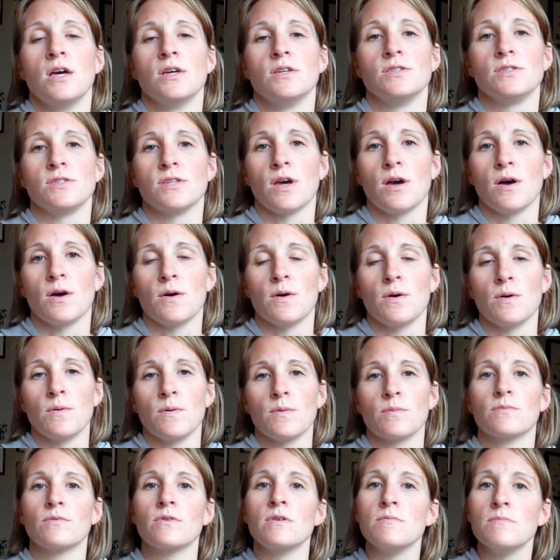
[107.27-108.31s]

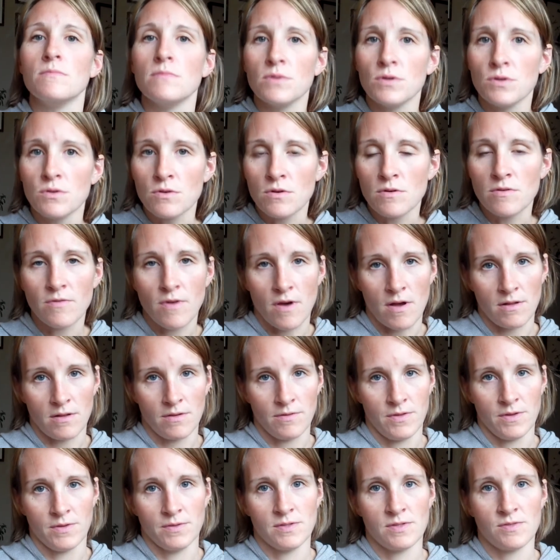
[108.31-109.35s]
So remove all
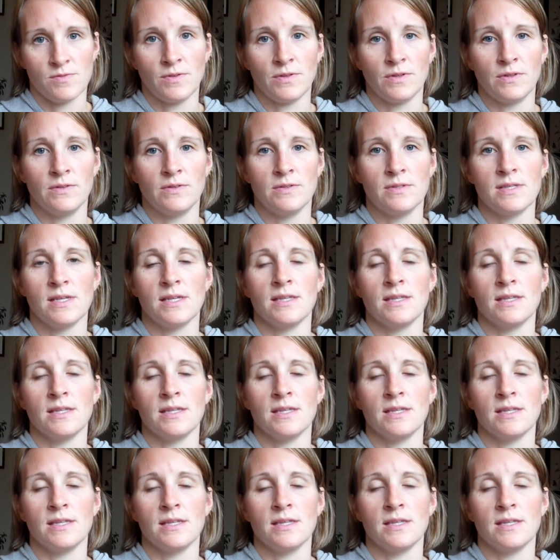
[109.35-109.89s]
of those foods